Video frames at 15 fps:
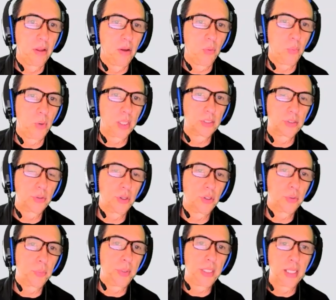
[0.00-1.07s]
What's going to
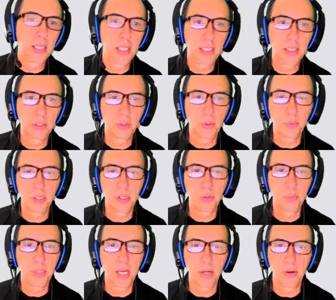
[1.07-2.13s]
be the least common
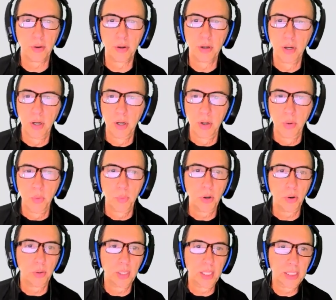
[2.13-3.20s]
denominator?
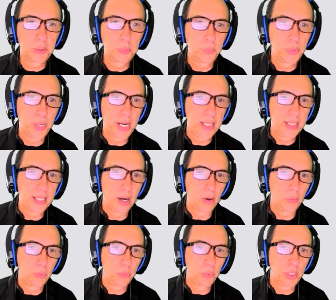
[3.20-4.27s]
Well, let's break down.
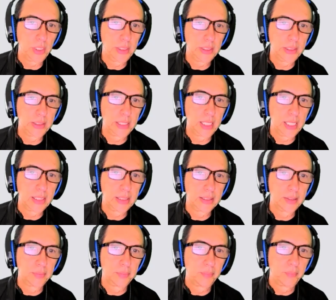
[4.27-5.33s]
26
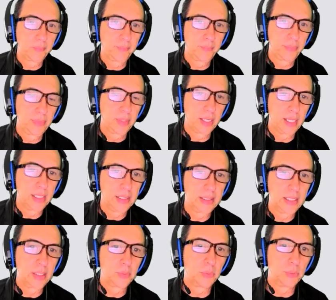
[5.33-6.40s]
is
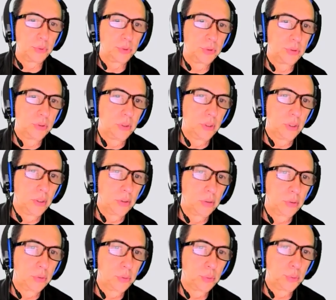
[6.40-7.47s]
equals
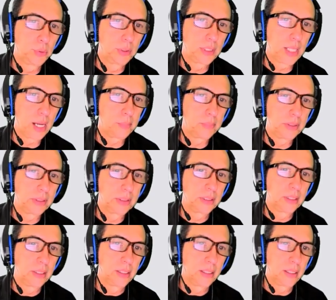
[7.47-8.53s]
2 times
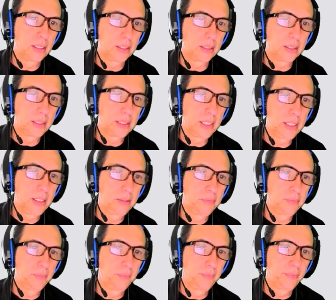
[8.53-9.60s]
13.
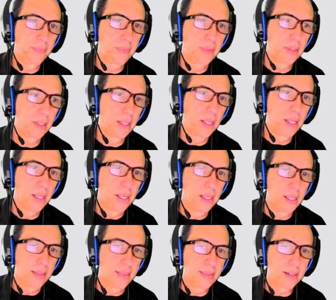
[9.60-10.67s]

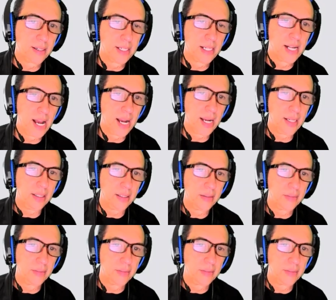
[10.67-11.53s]
39